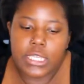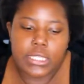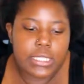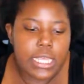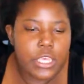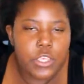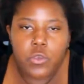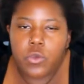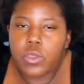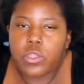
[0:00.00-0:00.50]
It's
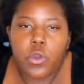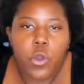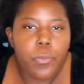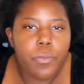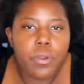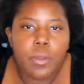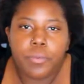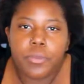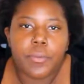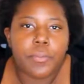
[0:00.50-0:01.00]
like you can
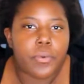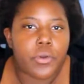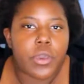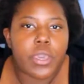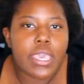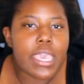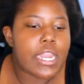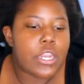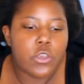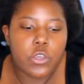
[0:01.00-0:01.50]
open up your
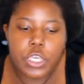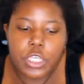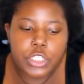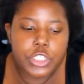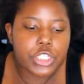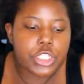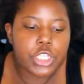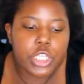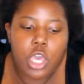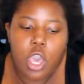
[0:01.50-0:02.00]
book and you can just